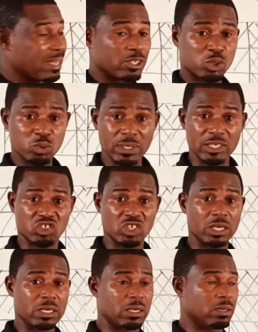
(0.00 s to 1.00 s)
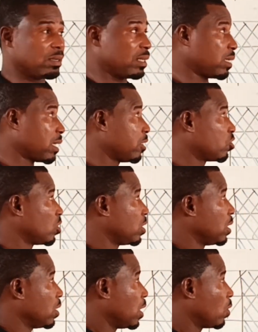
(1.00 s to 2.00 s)
Now let's do the shading, the
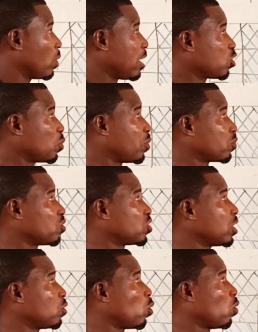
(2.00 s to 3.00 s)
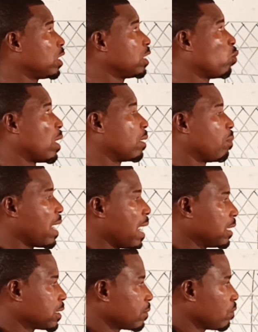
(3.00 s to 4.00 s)
second shading. We are supposed to shade only
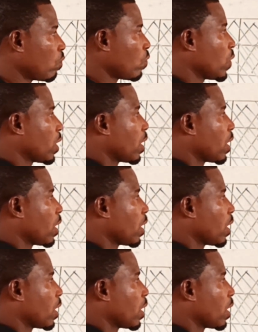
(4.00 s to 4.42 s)
1 part.